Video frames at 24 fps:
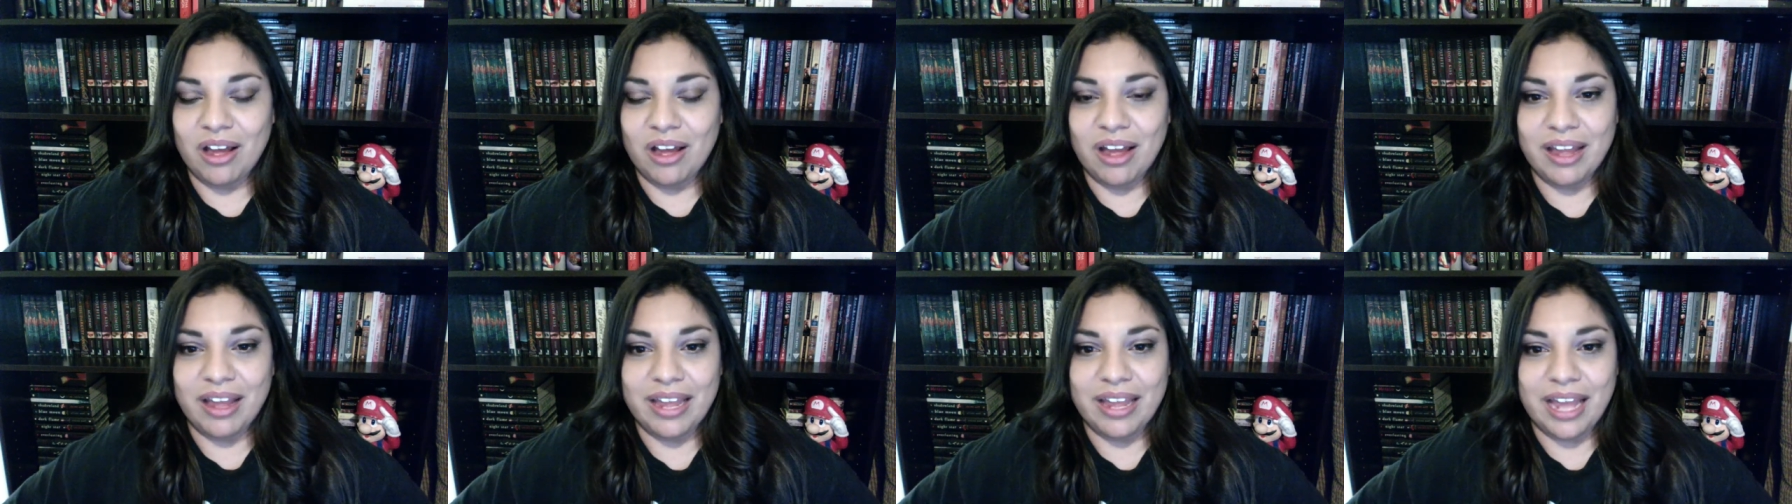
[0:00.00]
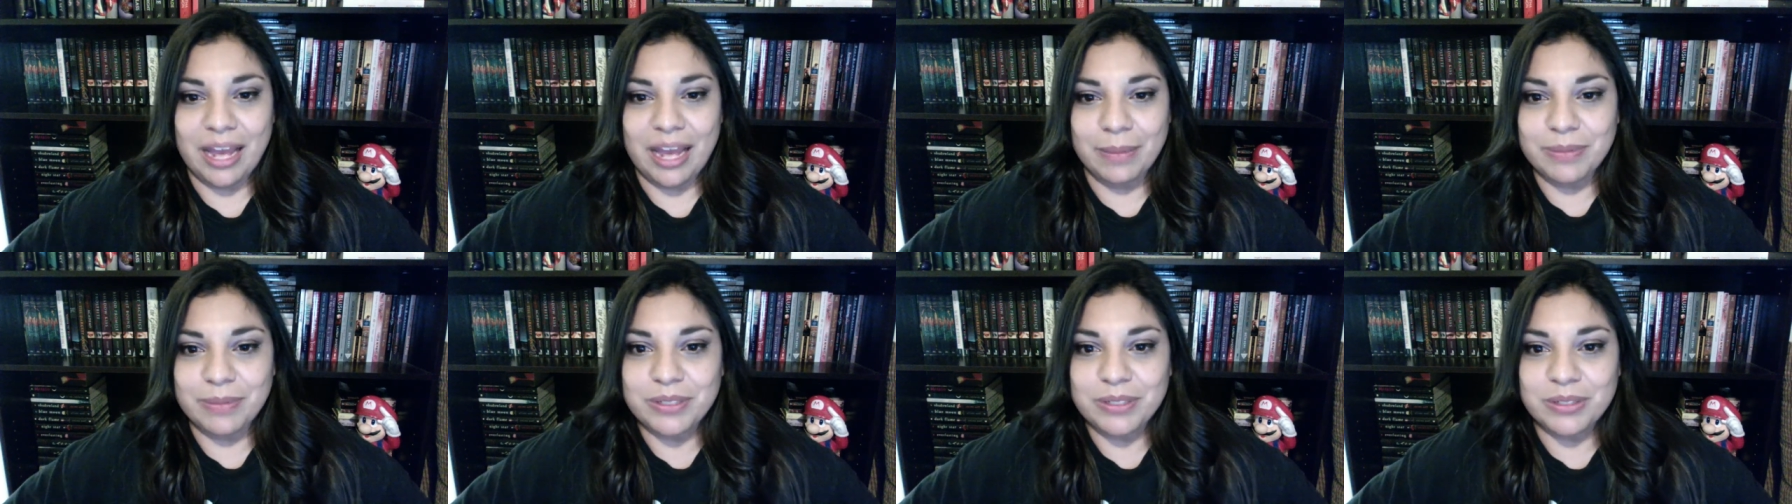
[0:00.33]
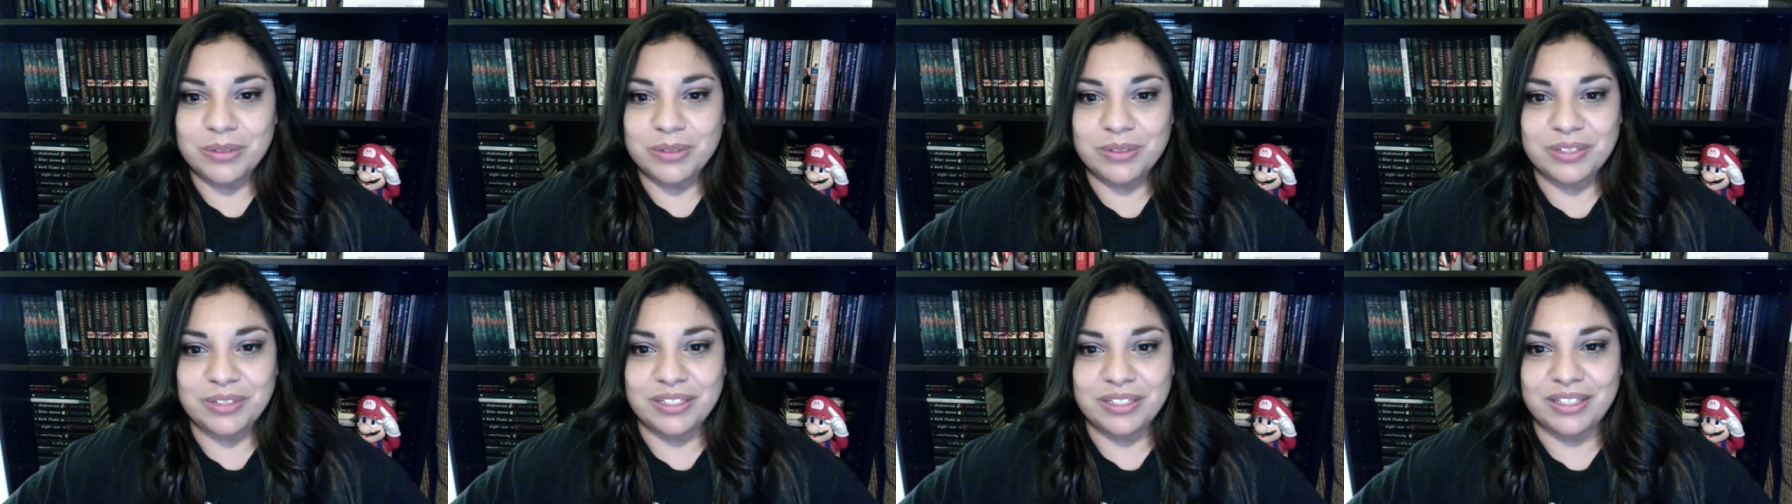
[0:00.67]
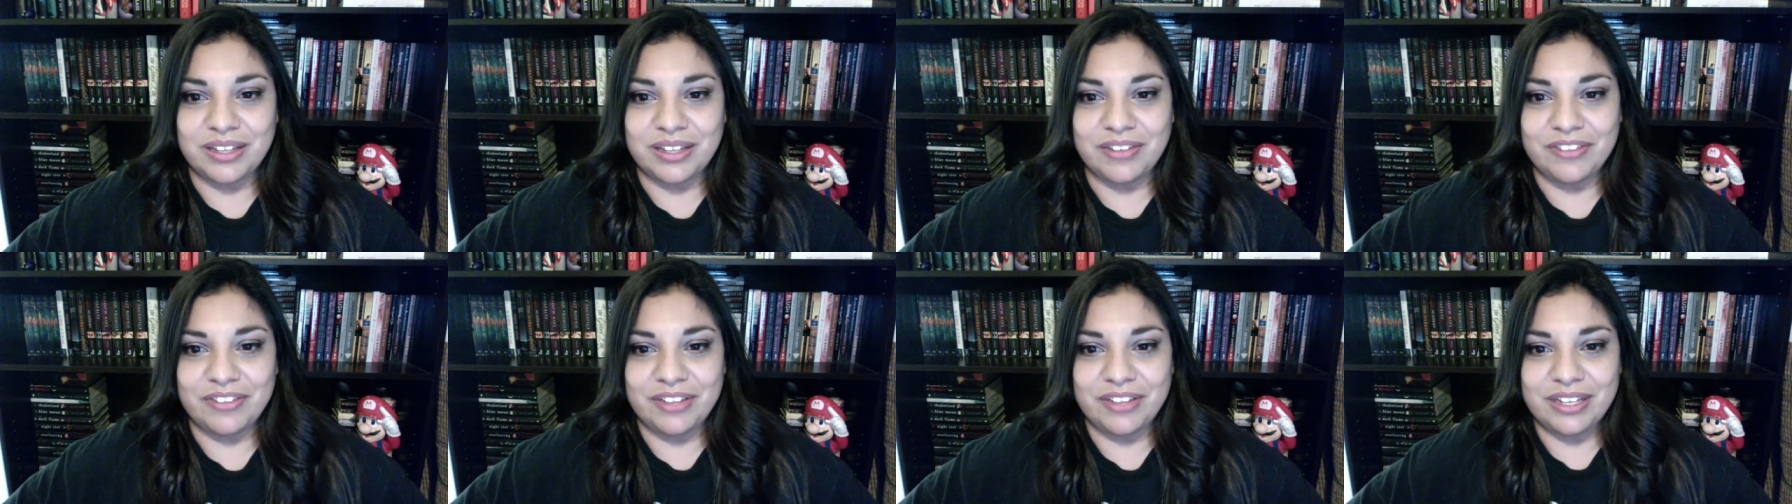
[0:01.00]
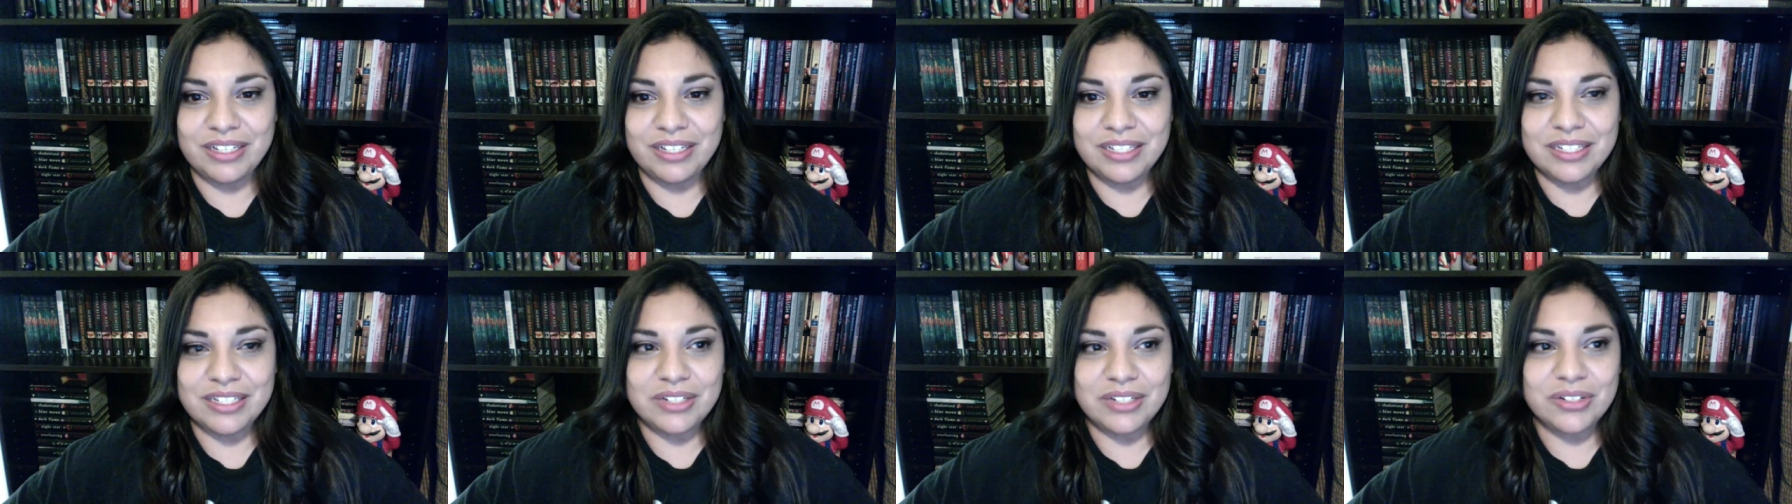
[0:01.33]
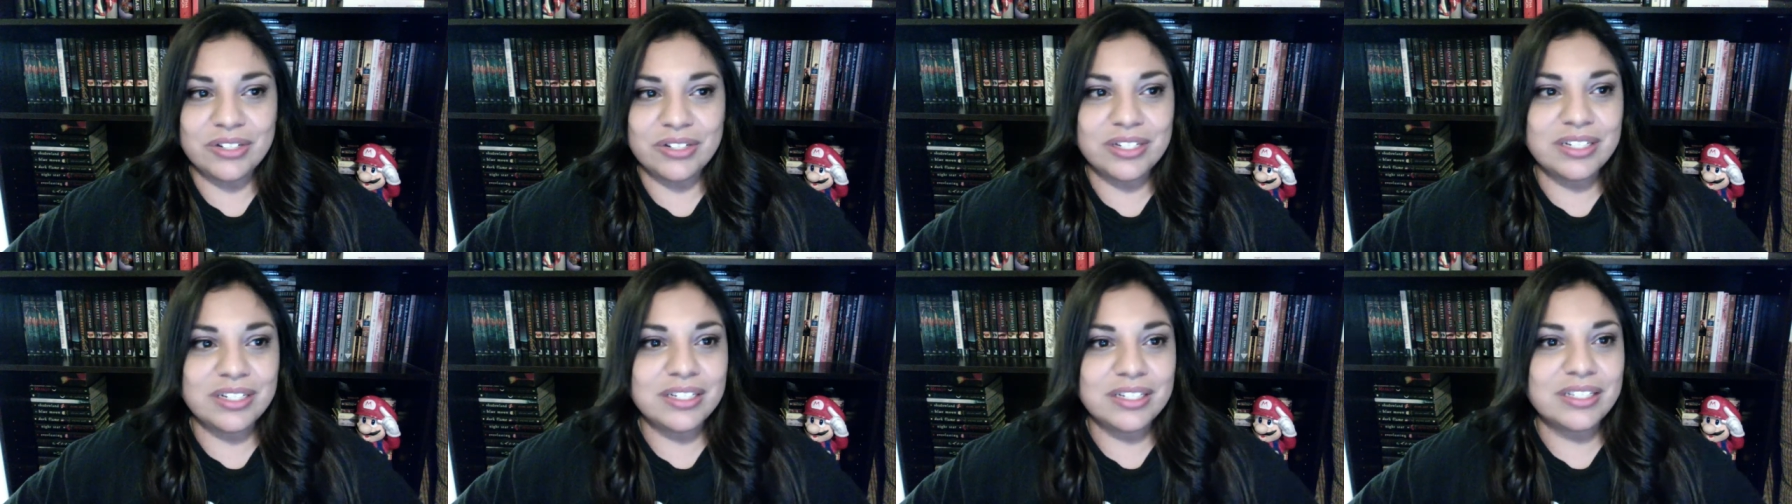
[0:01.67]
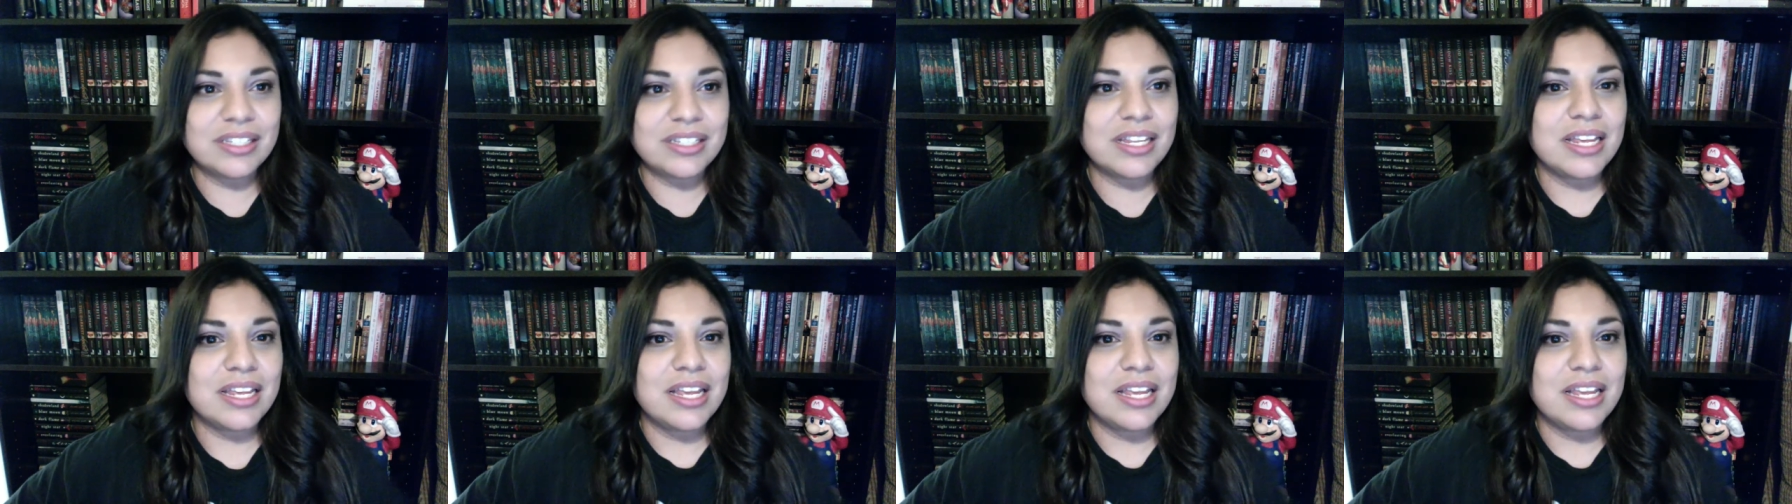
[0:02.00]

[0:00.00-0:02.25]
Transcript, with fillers: I absolutely love that series.